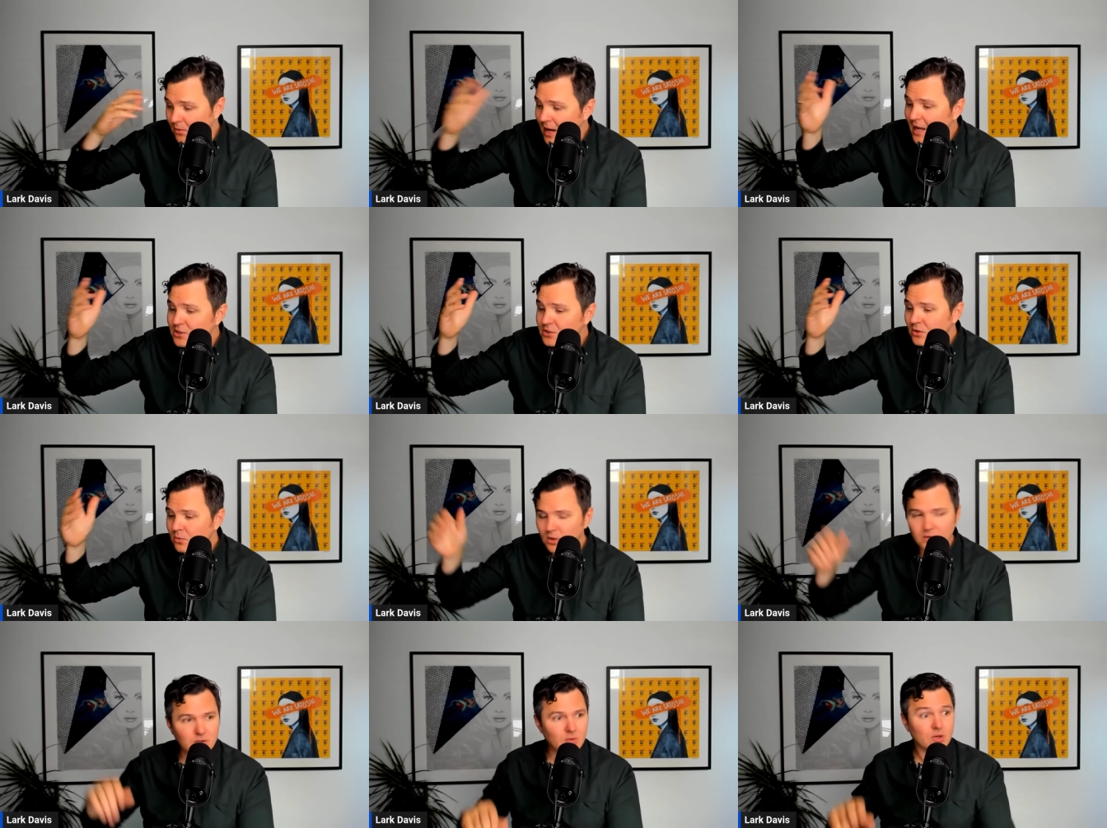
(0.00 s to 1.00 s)
a rational
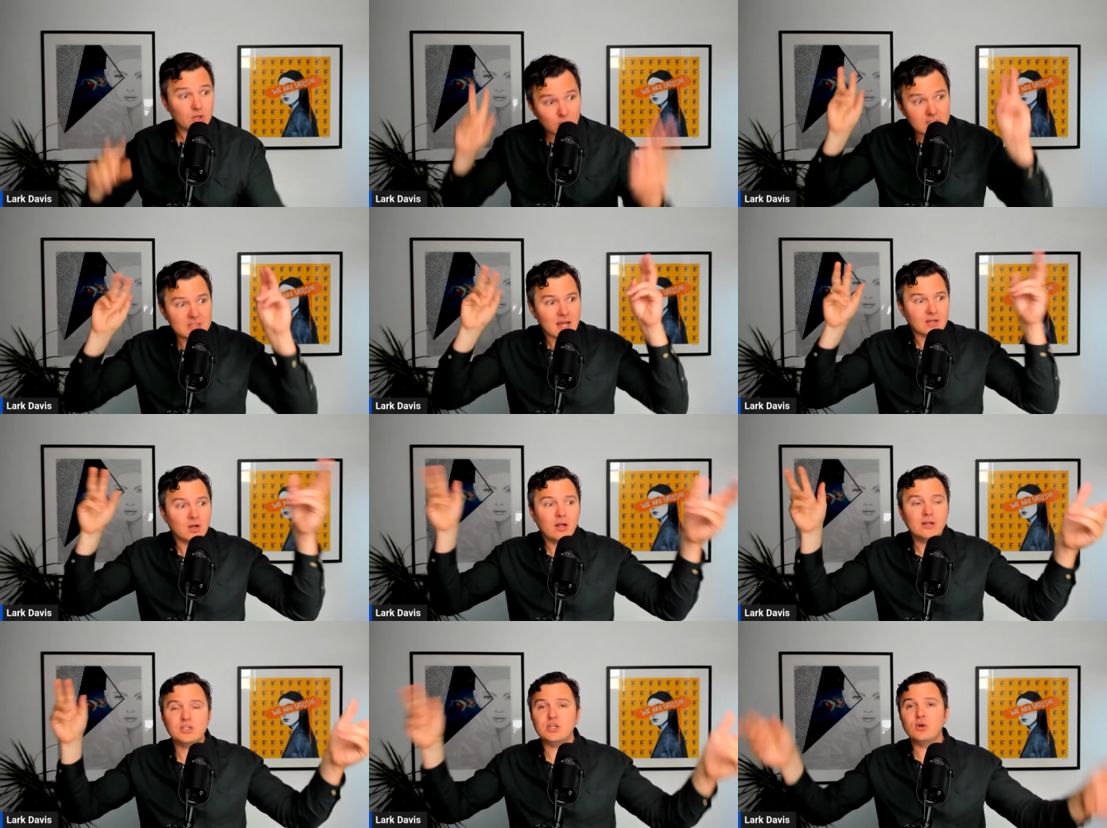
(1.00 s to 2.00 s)
world, your good
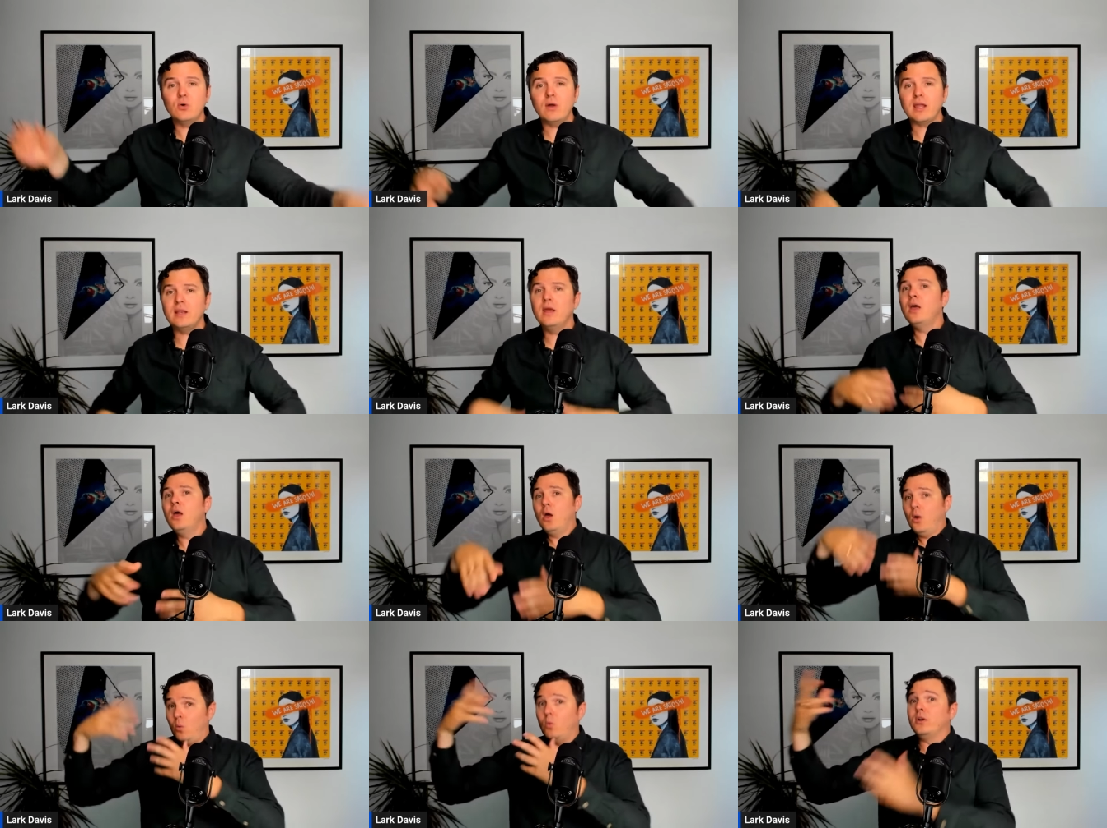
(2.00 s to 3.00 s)
technology coin
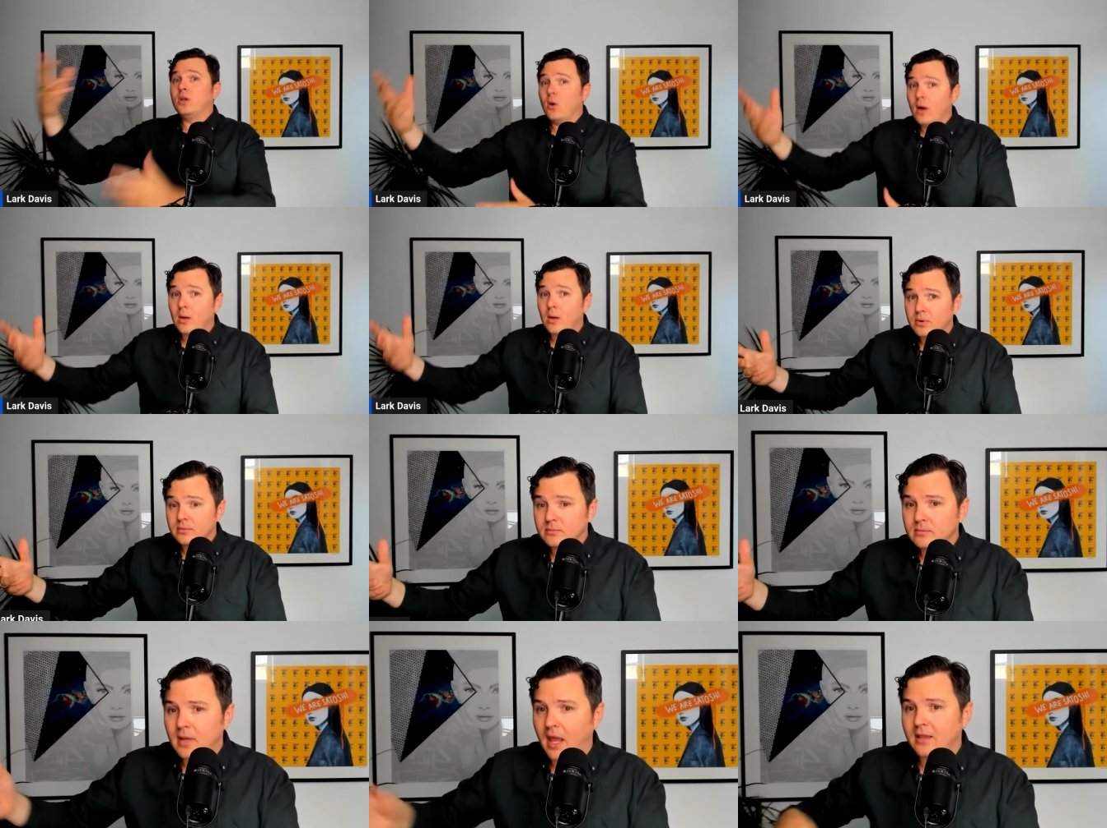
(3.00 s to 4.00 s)
would go up
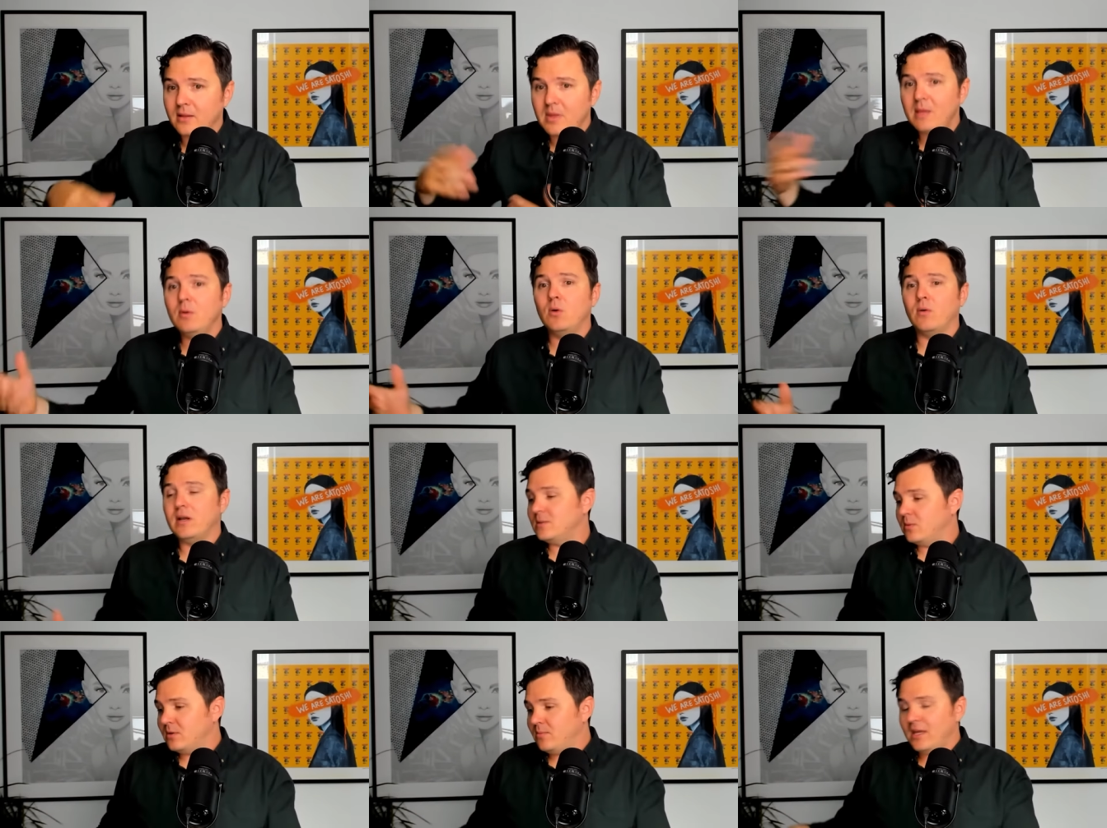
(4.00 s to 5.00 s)
and the meme coins
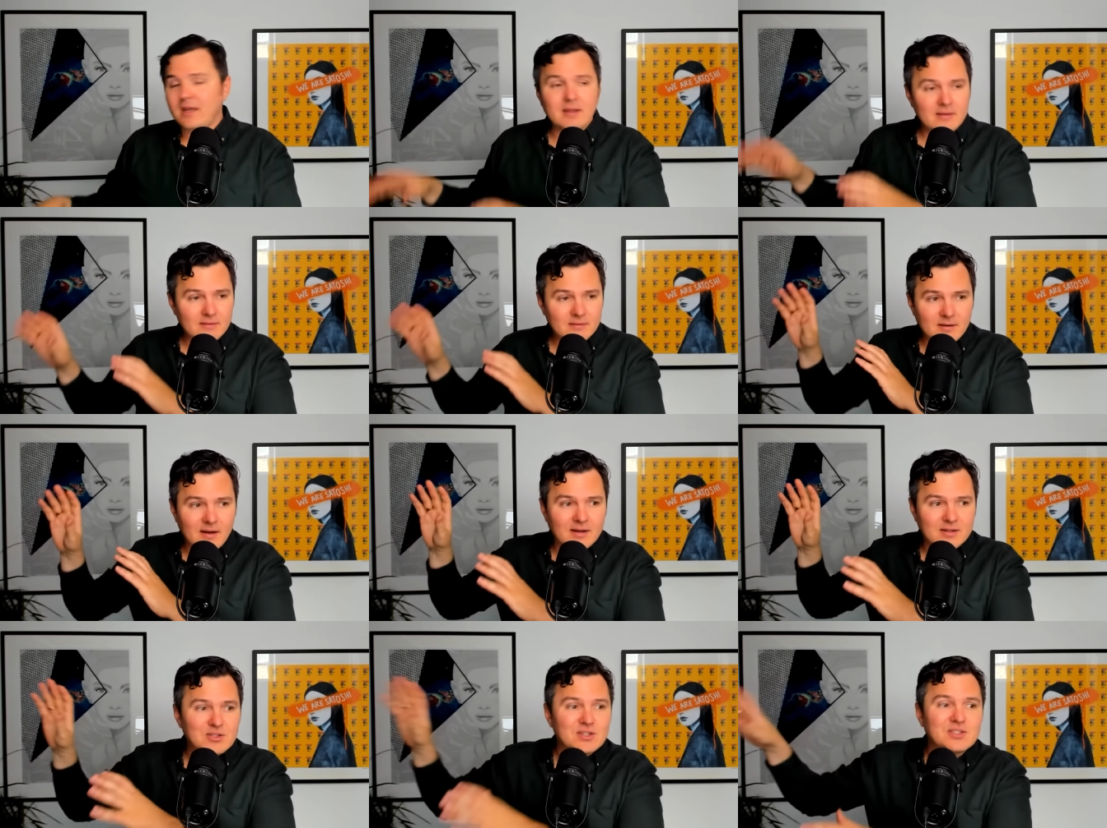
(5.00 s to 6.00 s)
would be uh,
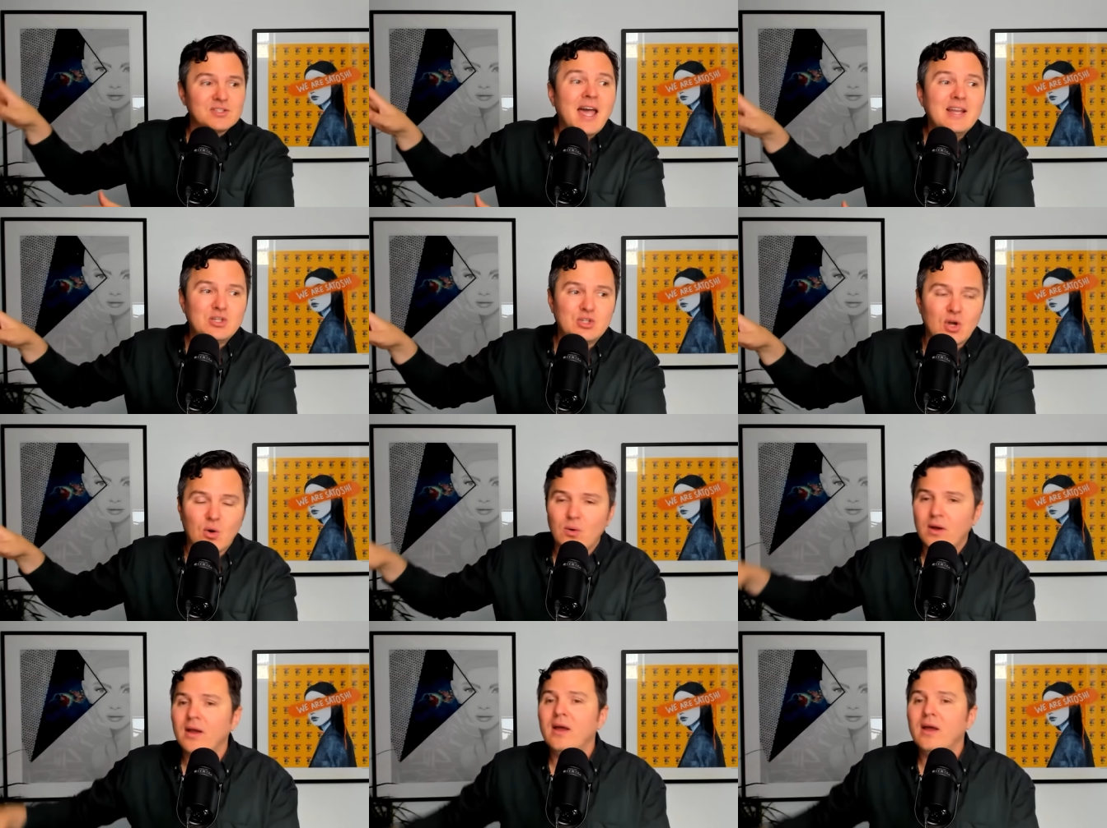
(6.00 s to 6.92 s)
just a sideshow.